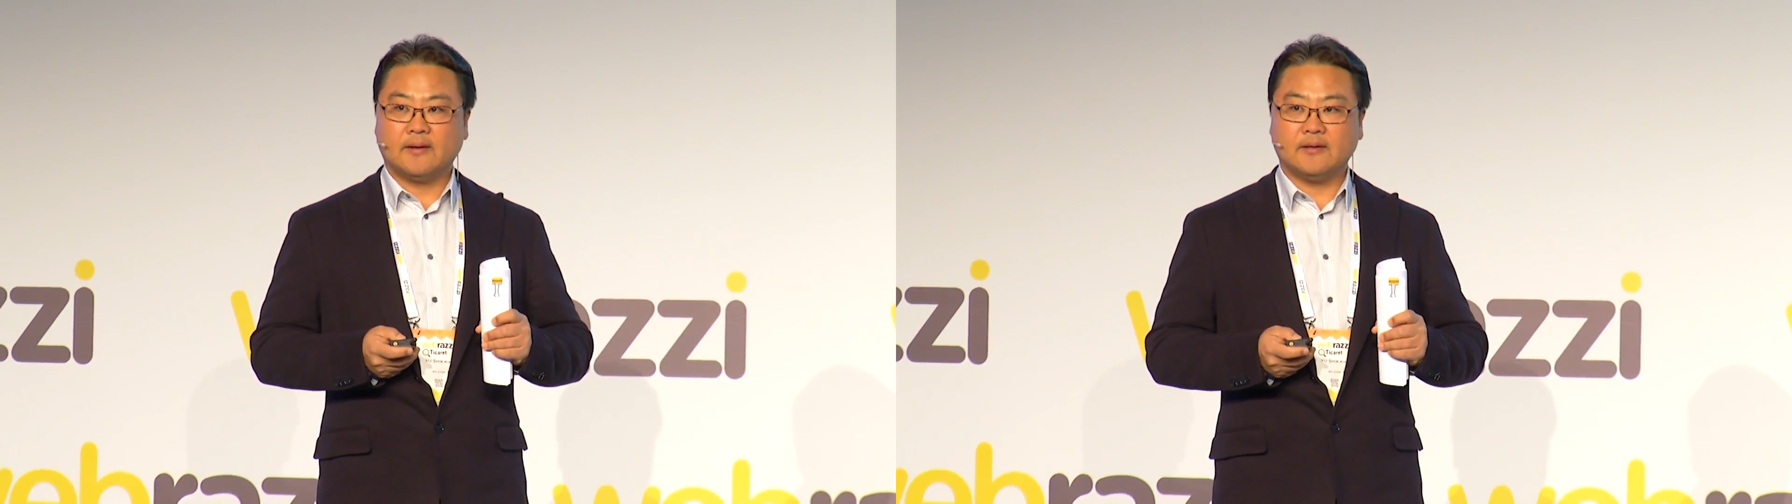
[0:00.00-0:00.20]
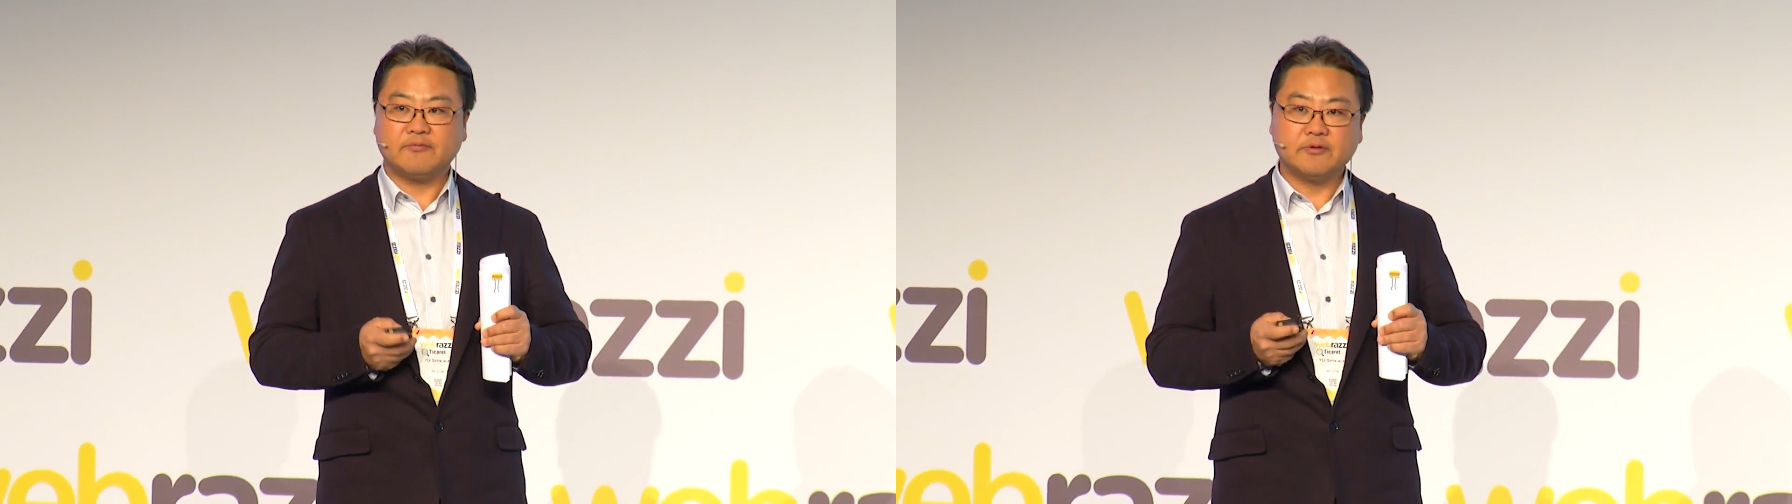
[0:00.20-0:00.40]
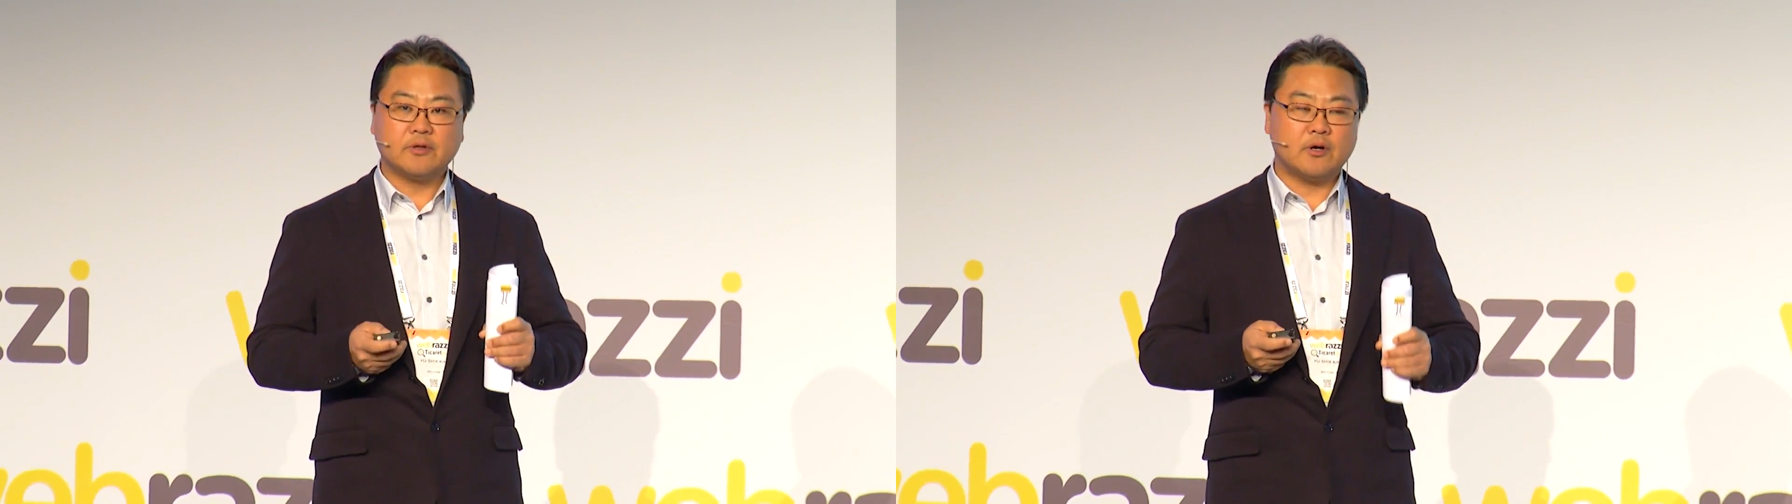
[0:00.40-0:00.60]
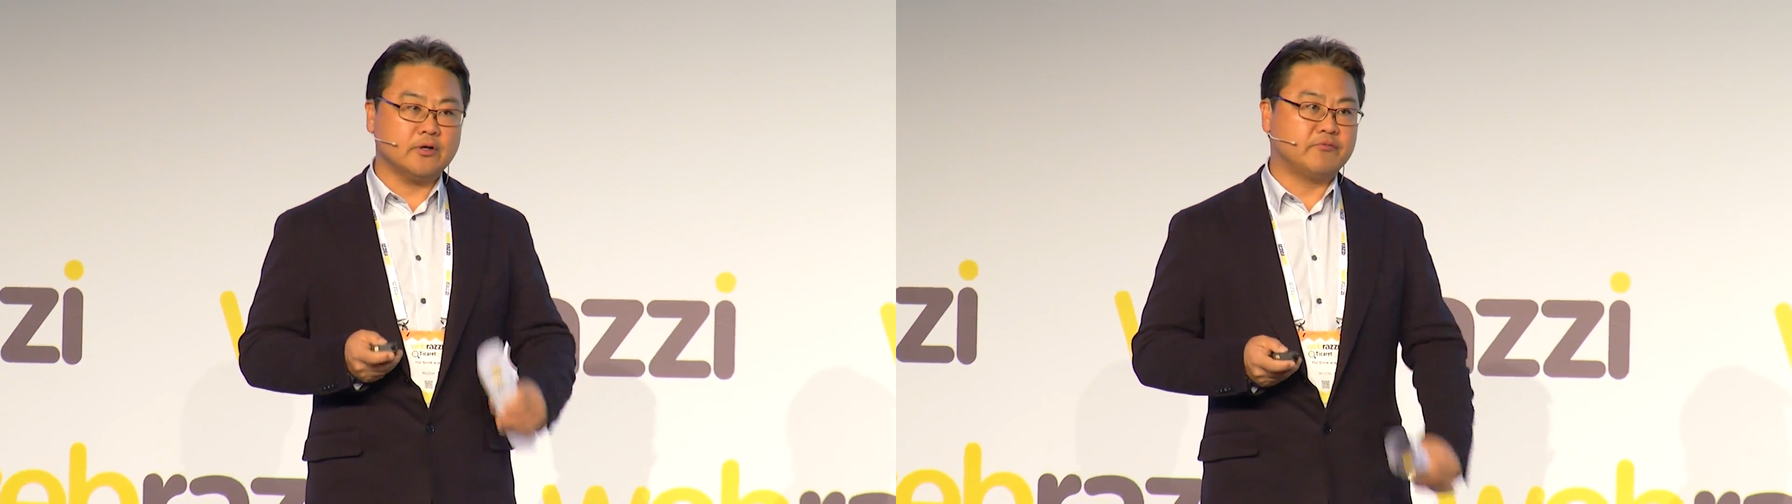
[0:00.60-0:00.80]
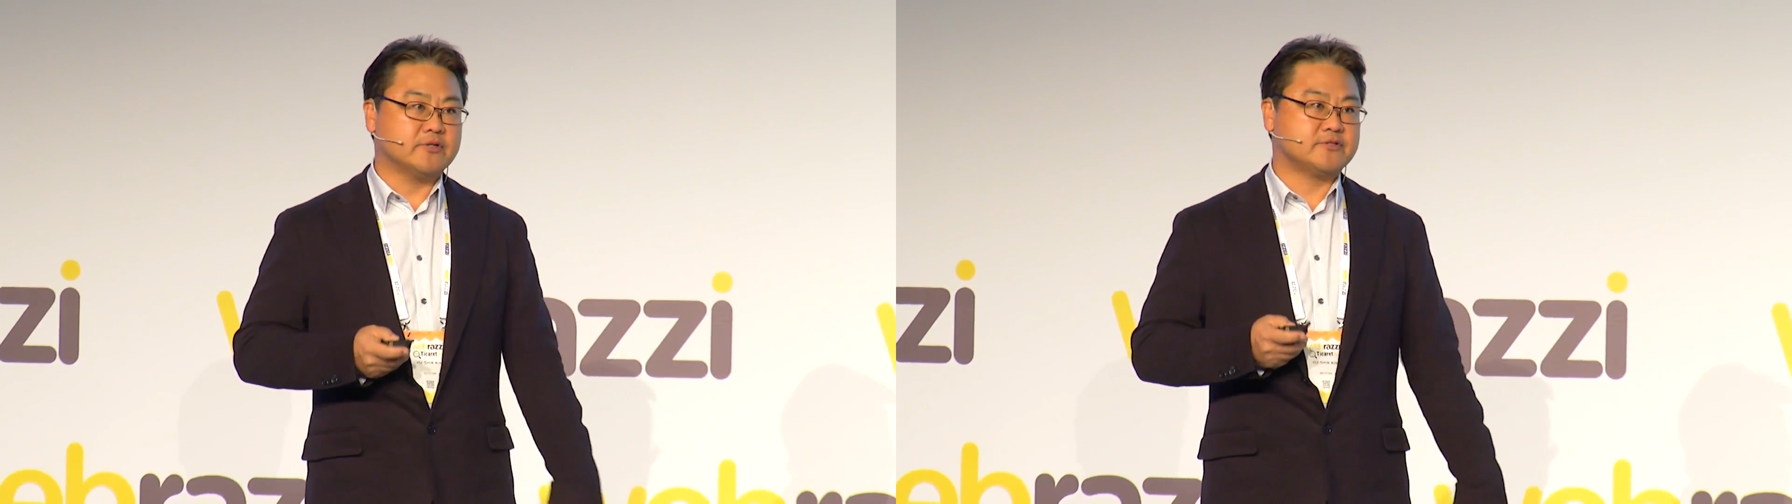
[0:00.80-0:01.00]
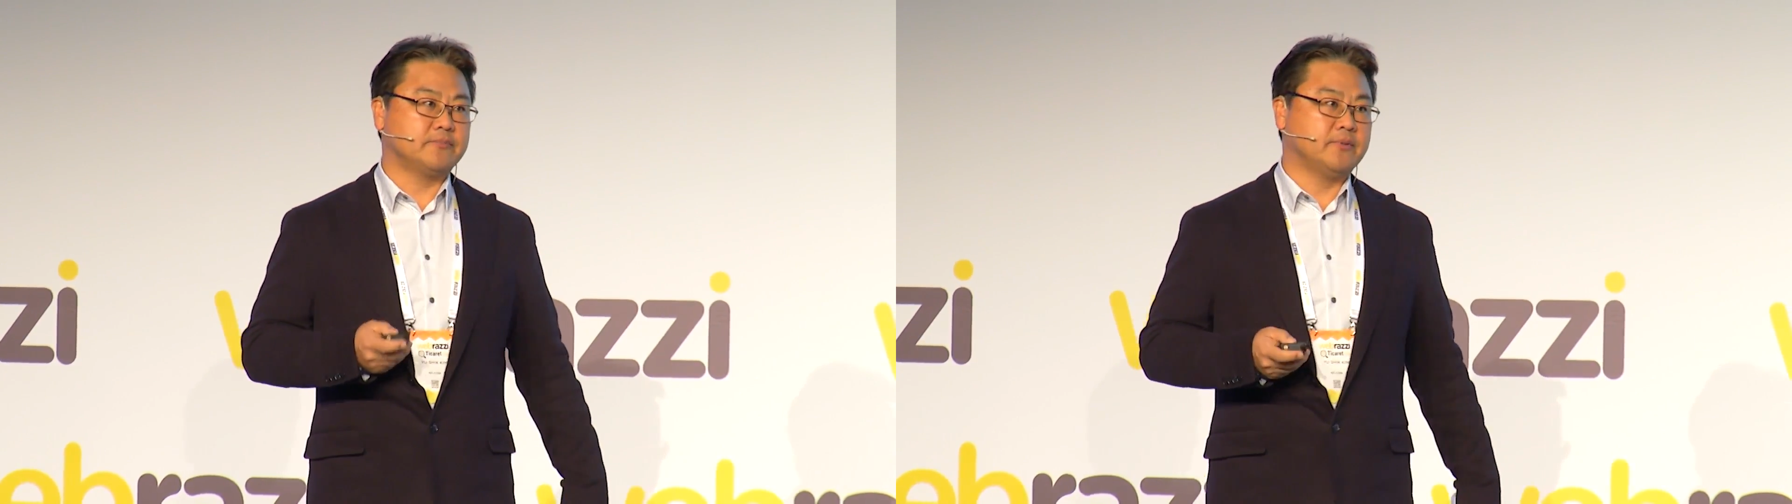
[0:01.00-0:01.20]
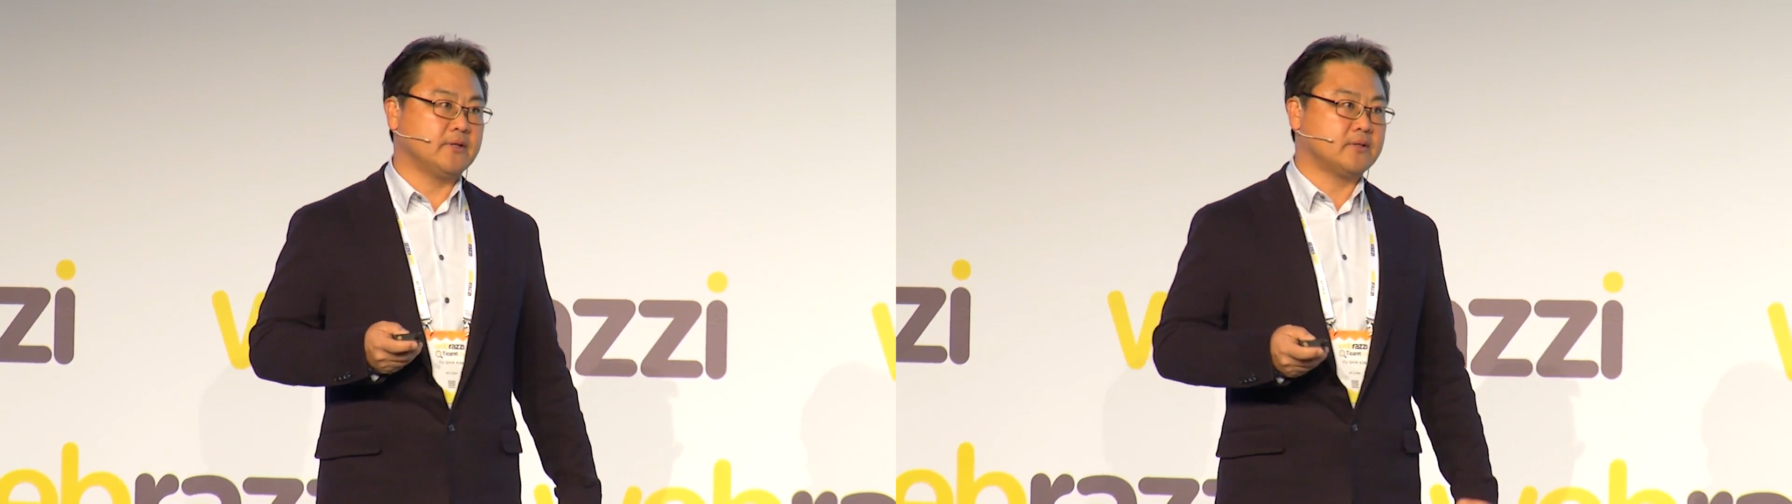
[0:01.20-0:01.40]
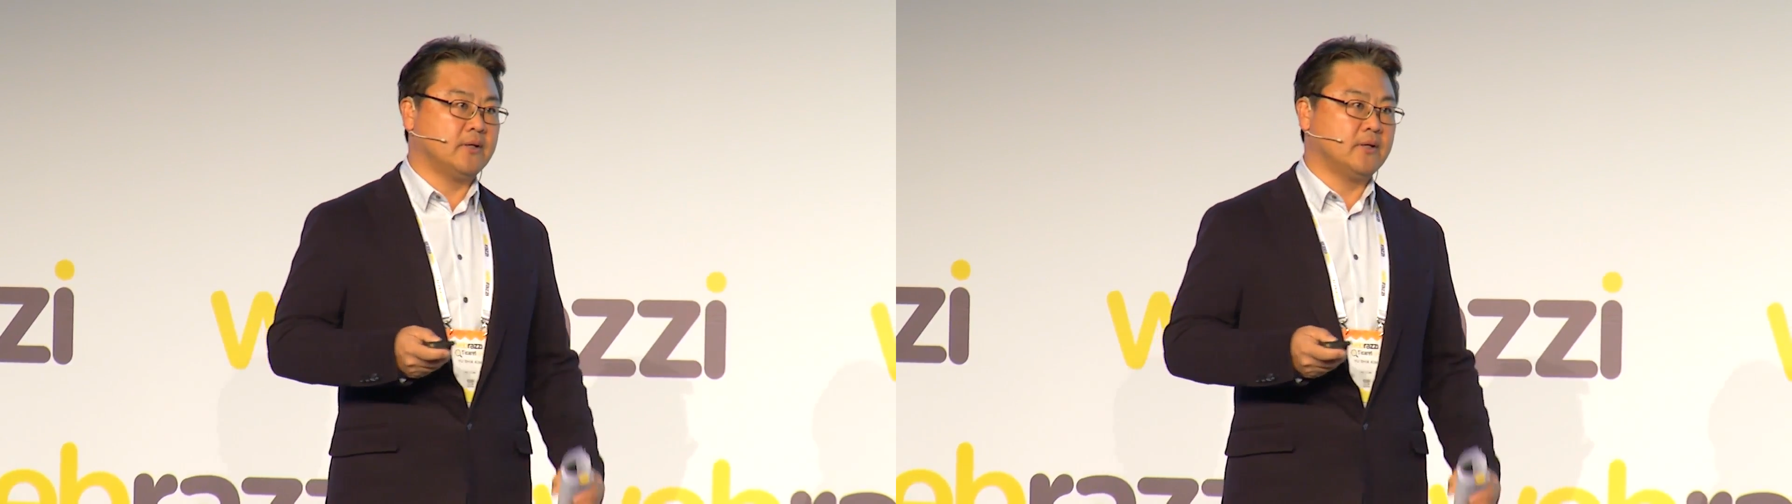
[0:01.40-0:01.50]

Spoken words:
Even though it was a big